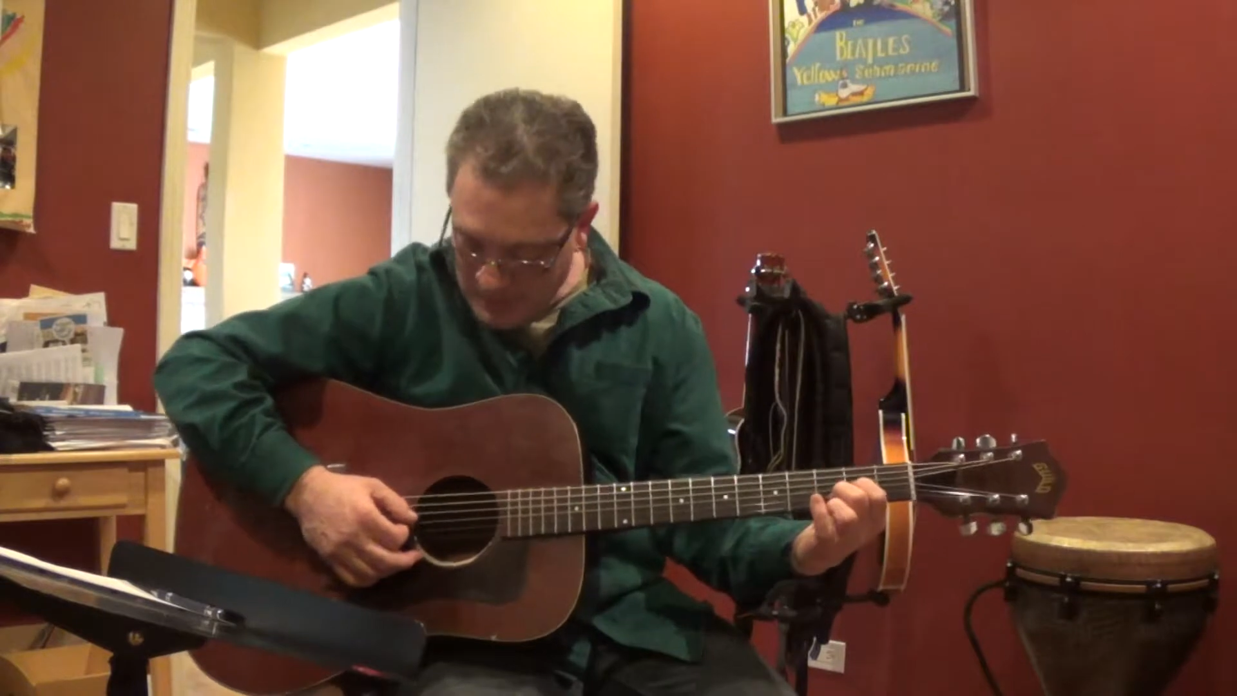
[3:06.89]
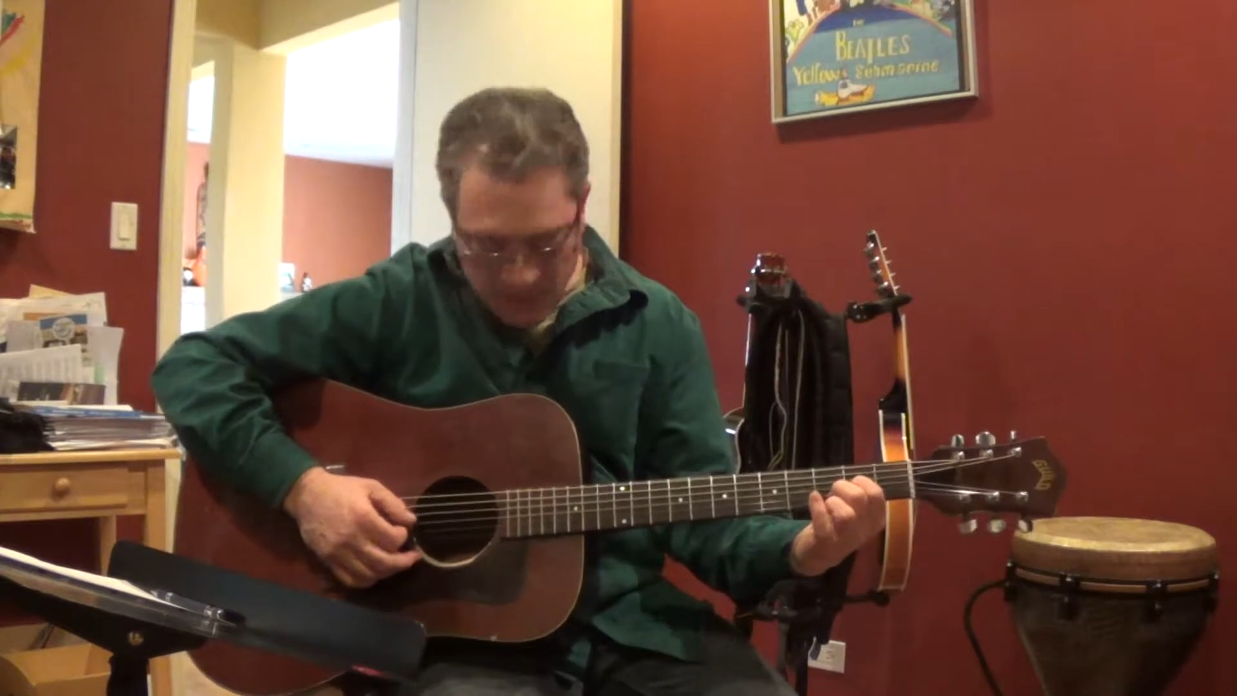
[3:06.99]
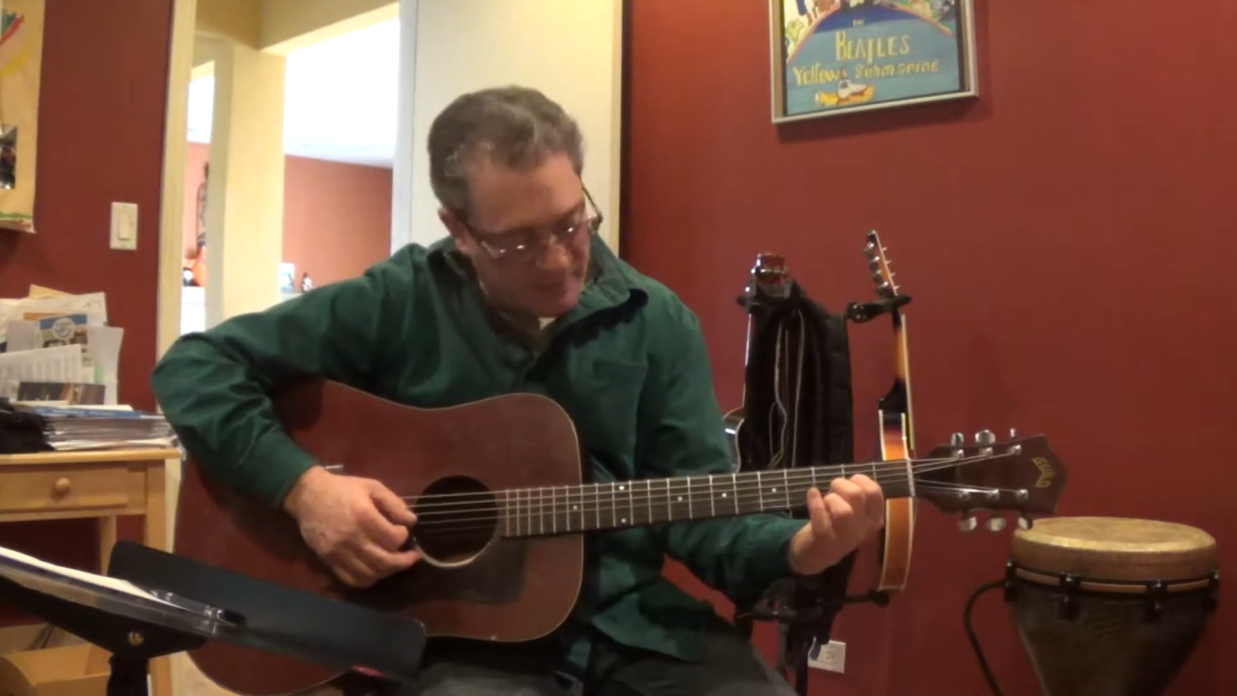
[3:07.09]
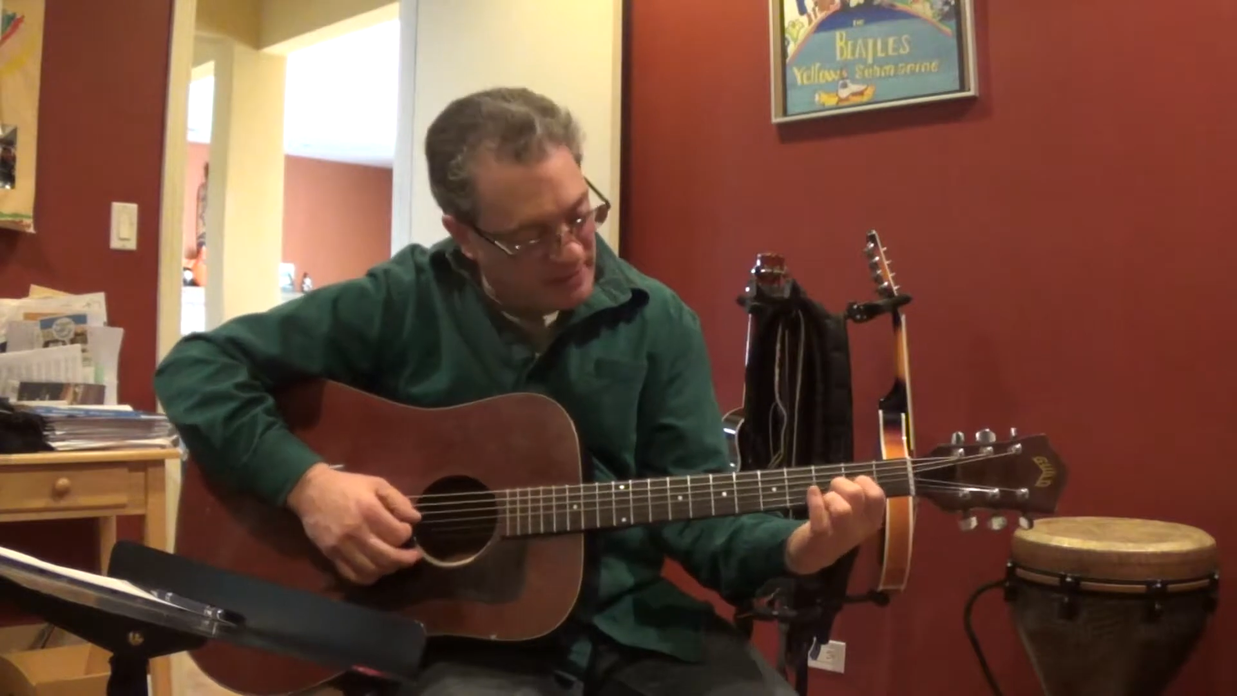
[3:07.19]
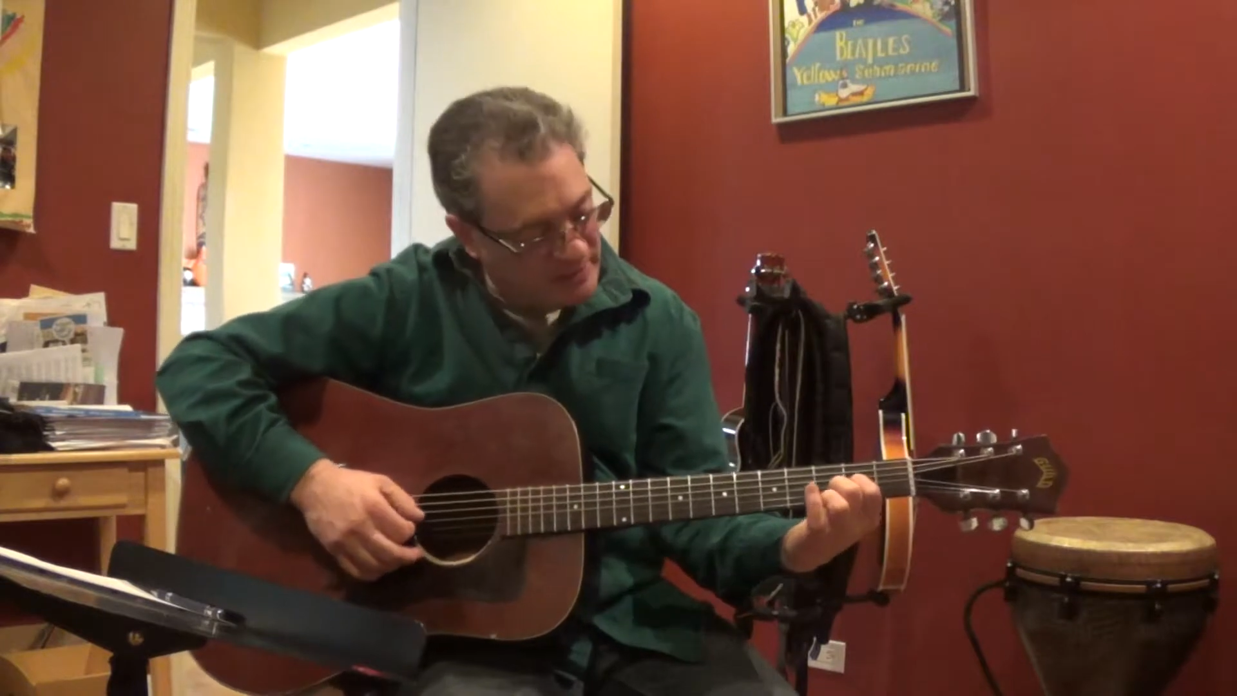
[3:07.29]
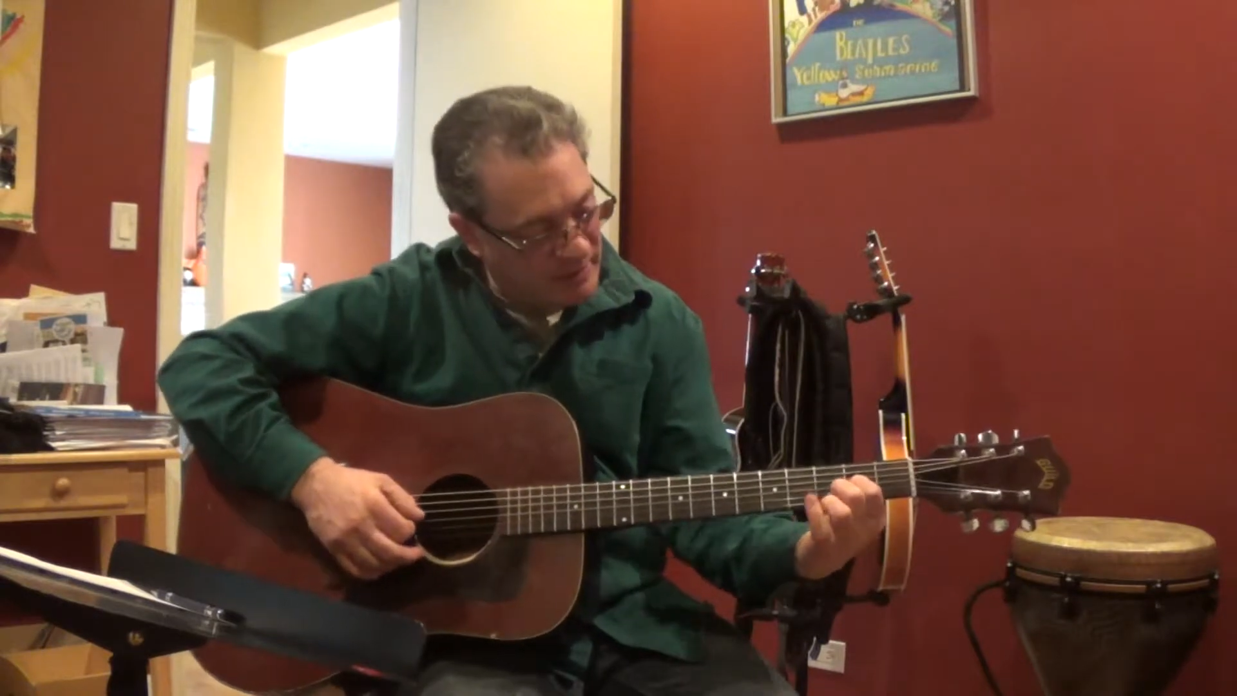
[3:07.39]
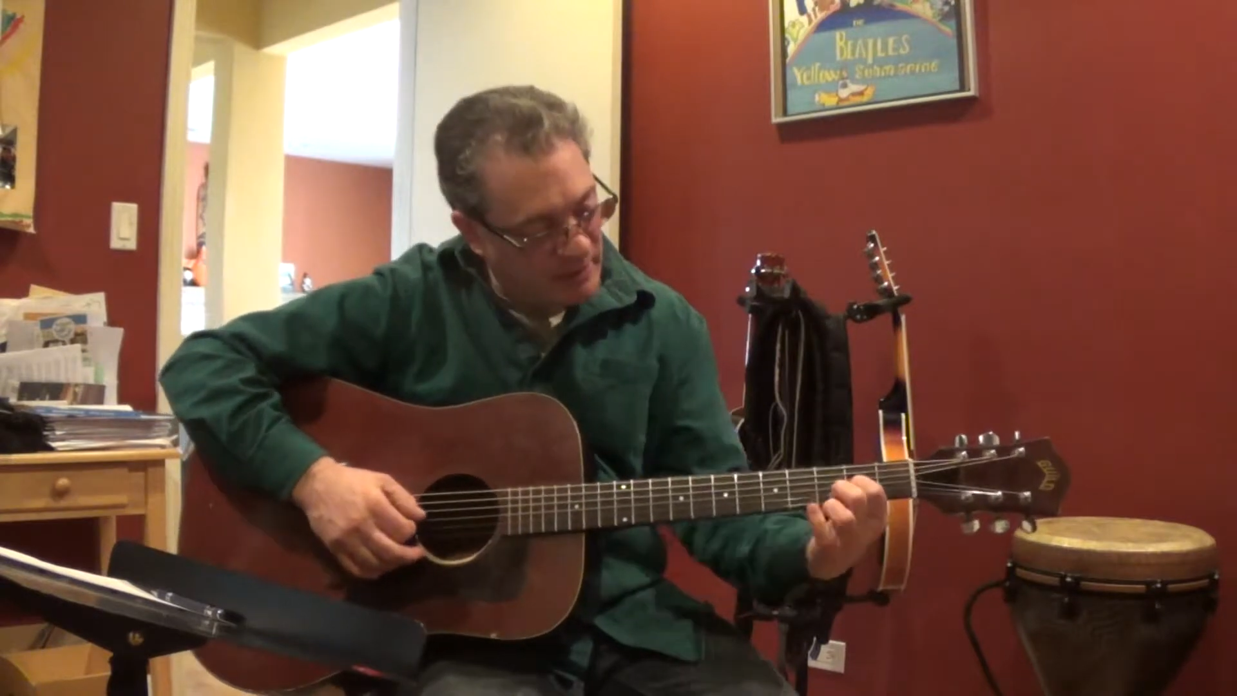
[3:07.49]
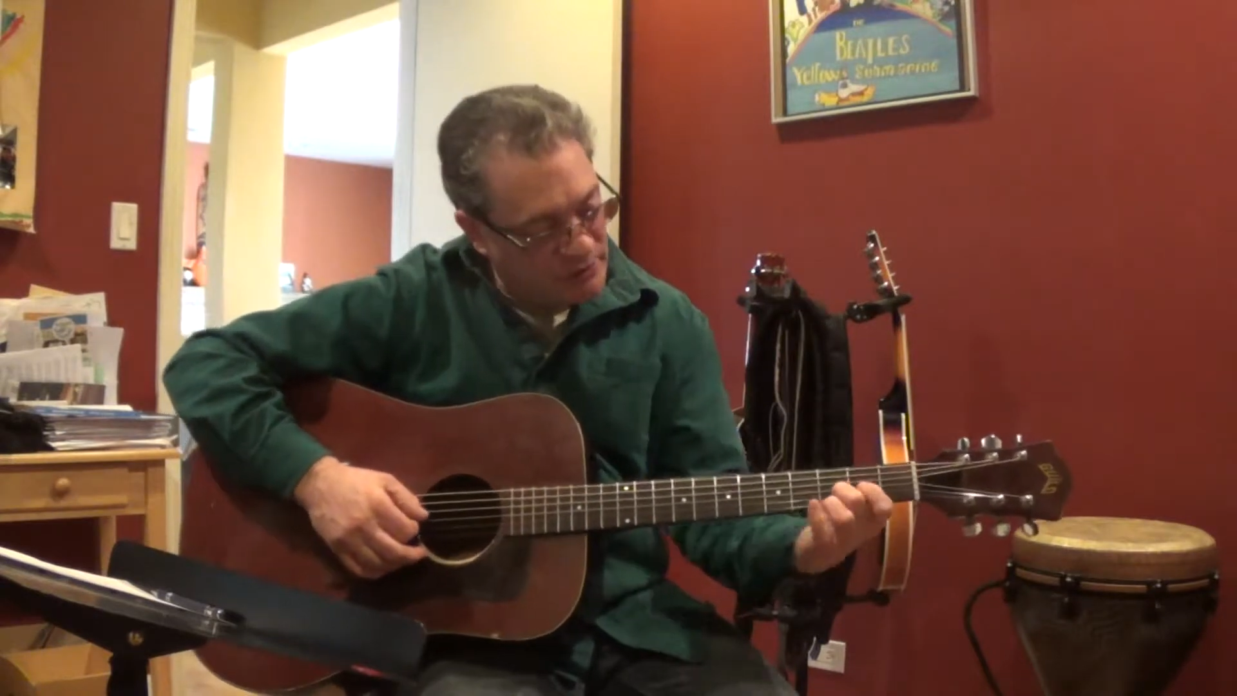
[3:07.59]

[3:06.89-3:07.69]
And that's going to